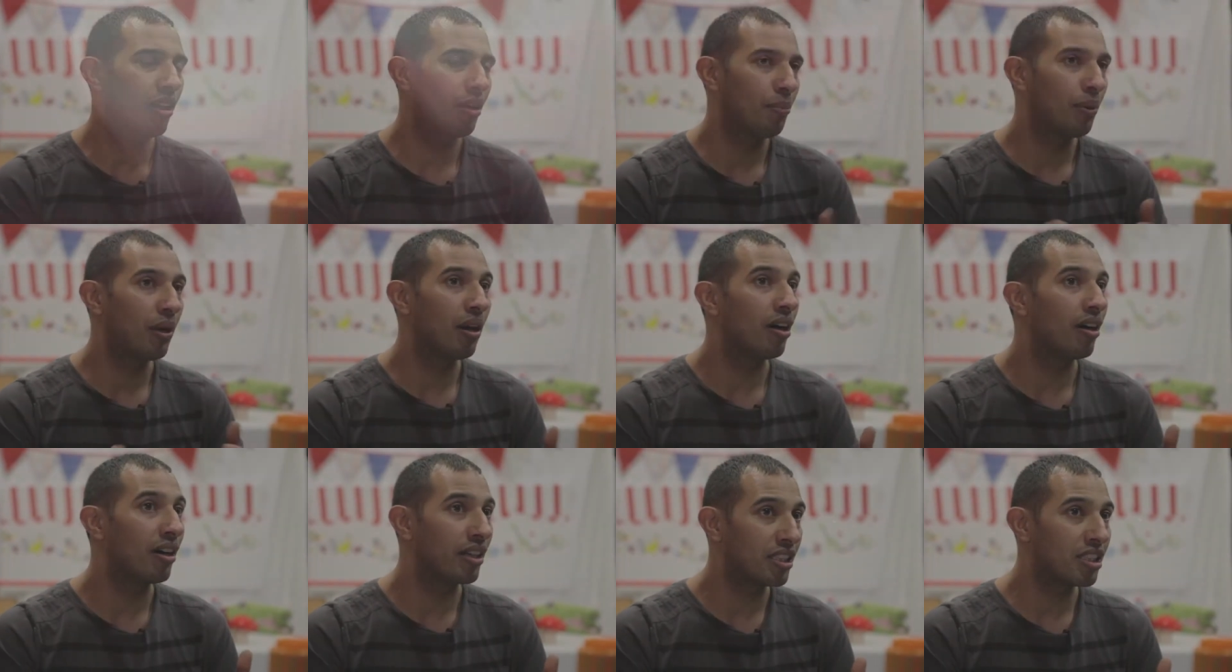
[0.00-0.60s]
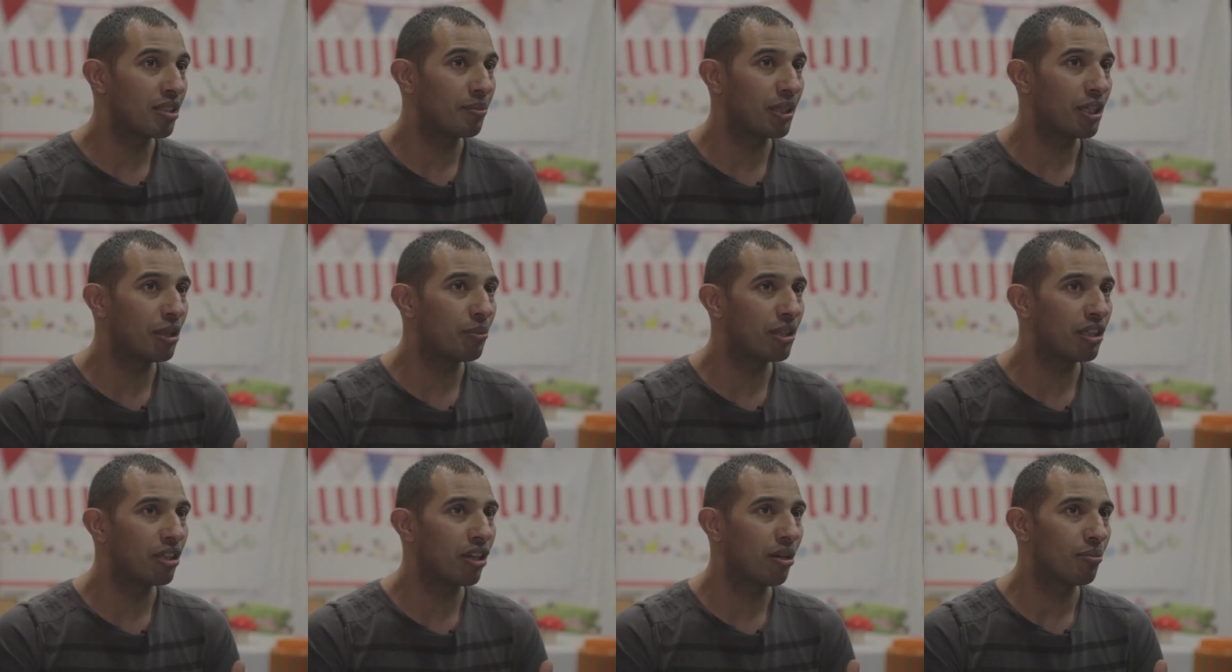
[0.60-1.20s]
apply to become
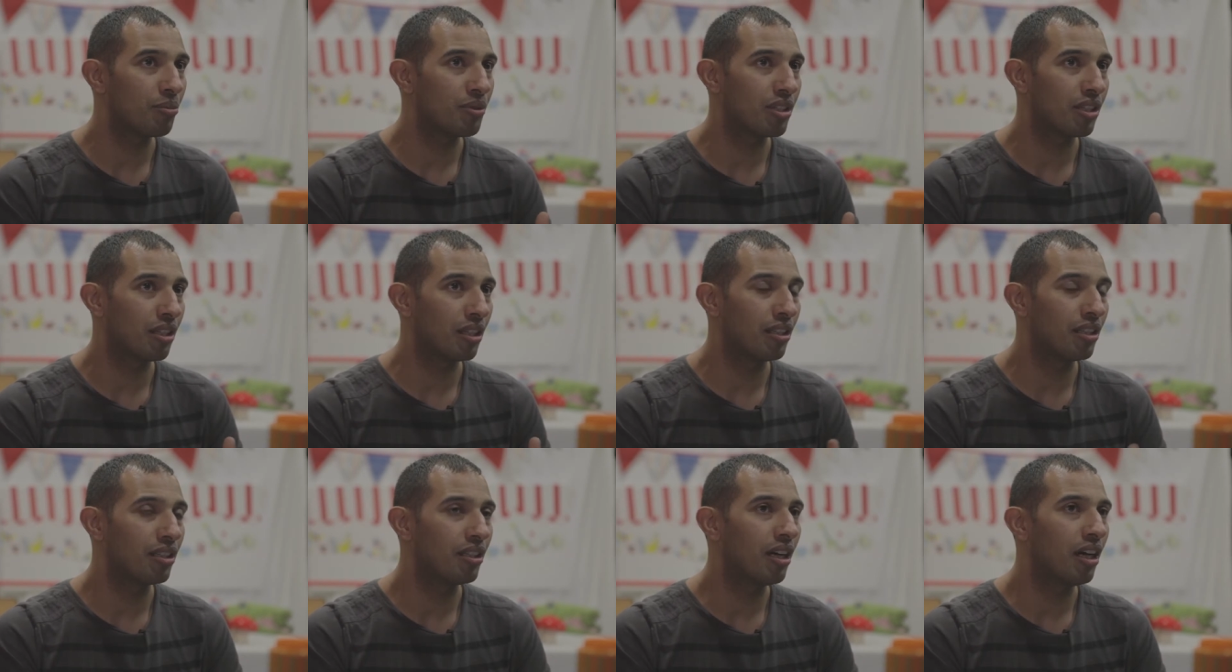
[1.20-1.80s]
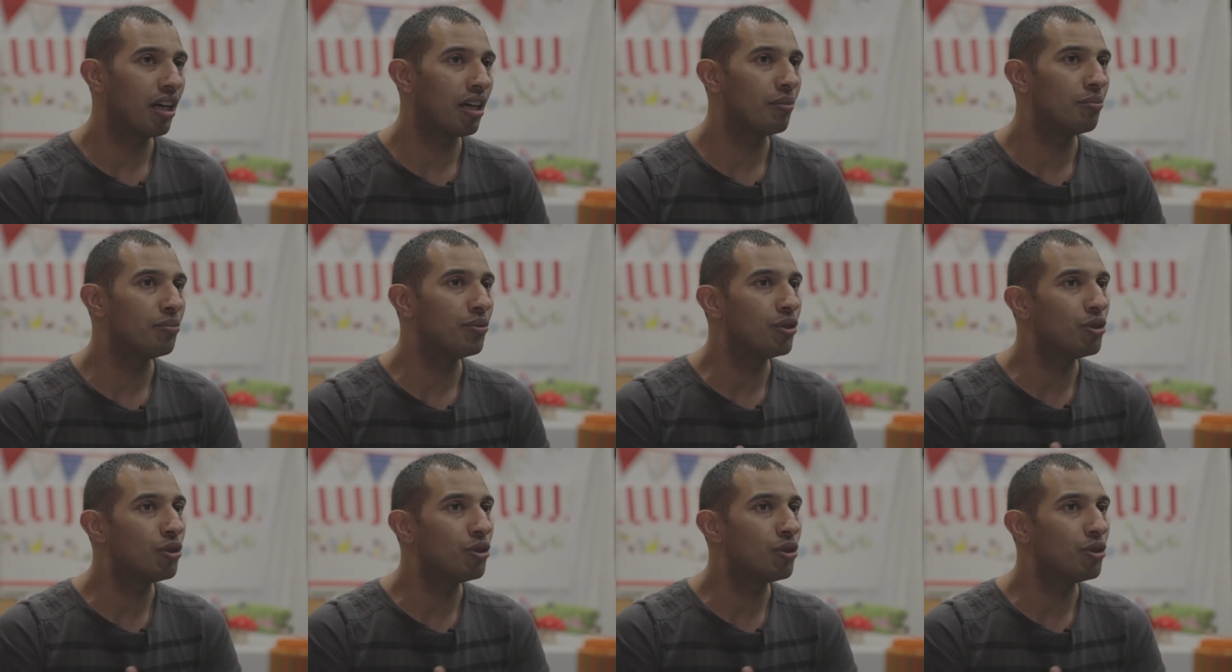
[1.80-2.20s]
an adopter, um,